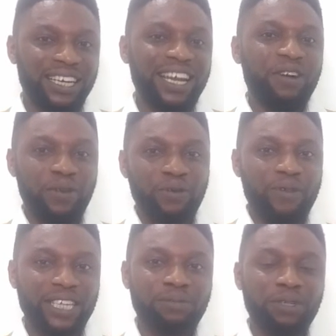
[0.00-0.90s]
Now your
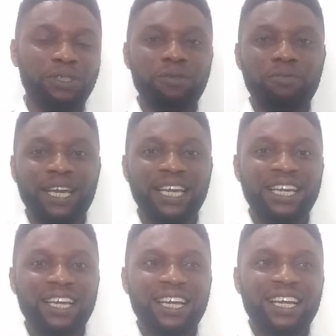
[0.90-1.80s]
response will
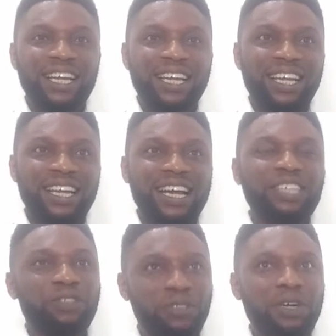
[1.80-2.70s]
be, I
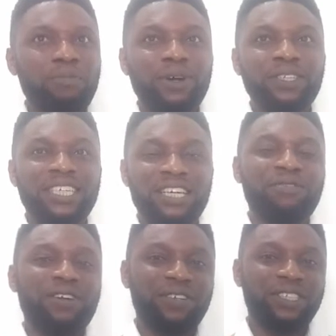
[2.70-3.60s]
should talk about a
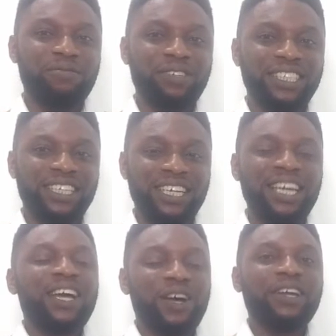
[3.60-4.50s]
gift I received
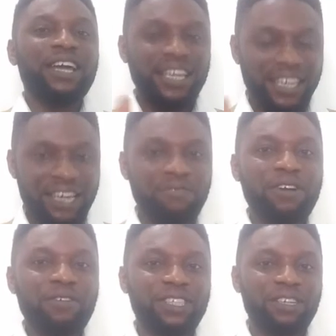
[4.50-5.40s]
recently. Okay, the gift
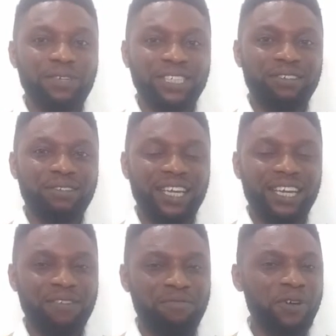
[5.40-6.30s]
I received
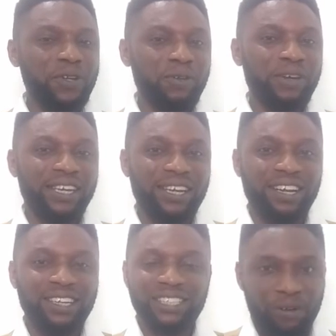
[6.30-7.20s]
recently, avoid doing
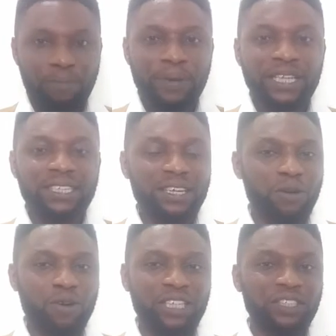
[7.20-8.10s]
that. Repeating the
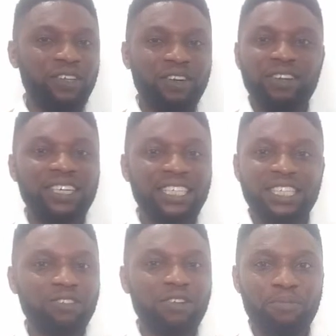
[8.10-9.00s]
question does not
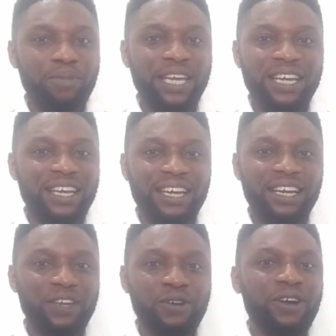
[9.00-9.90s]
necessarily mean
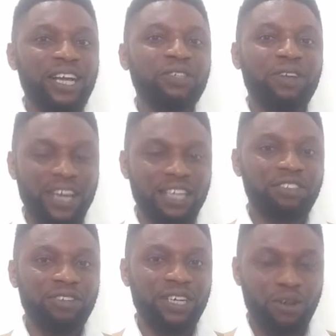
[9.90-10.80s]
that you're actually
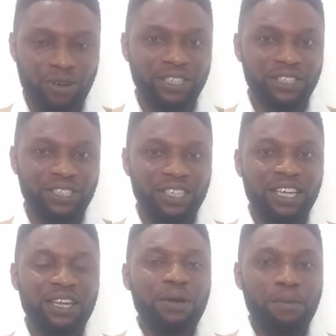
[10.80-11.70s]
answering the question.
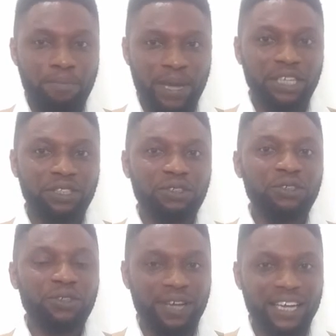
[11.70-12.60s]
Make sure
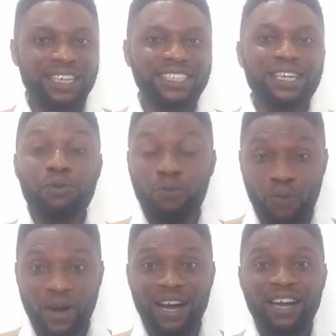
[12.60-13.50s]
you understand
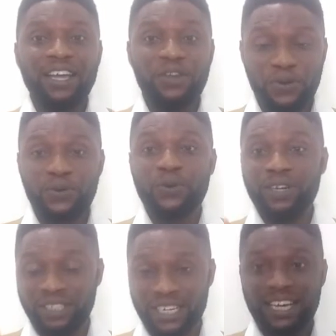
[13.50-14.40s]
why you
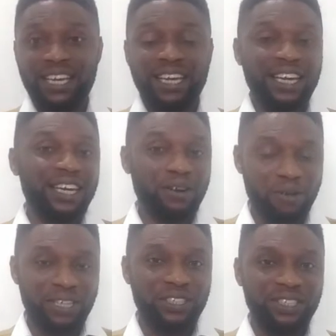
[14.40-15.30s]
are taking in the
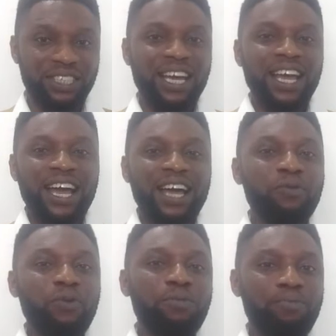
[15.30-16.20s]
question
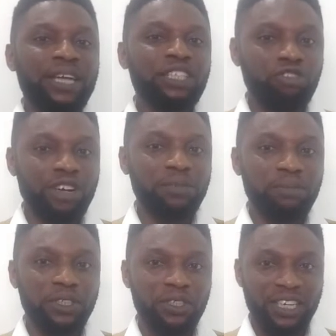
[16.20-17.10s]
and what best
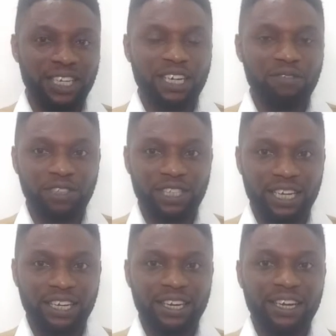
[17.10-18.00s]
response you can give to
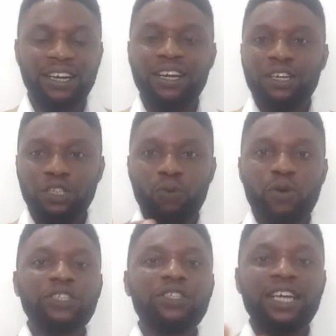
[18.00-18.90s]
it there. So
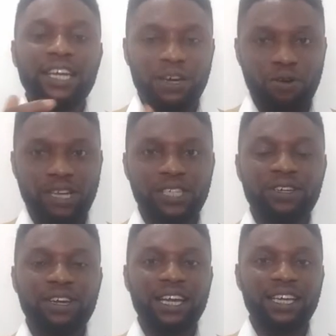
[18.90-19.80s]
once you get a
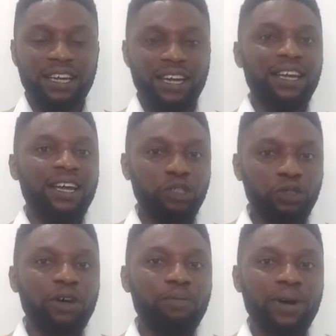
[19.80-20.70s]
question like that,
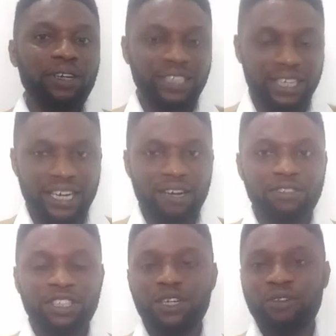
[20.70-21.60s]
talk about a
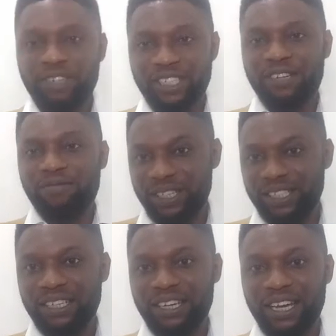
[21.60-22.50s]
gift you received
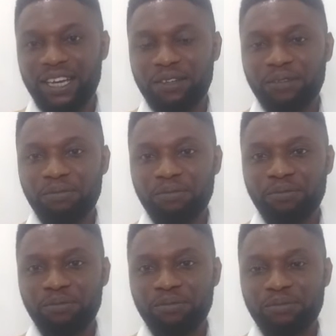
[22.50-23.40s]
recently.
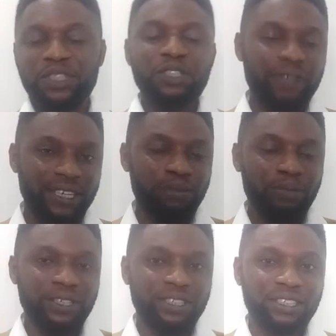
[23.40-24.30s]
Your
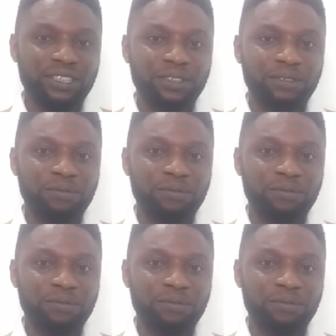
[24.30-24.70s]
response.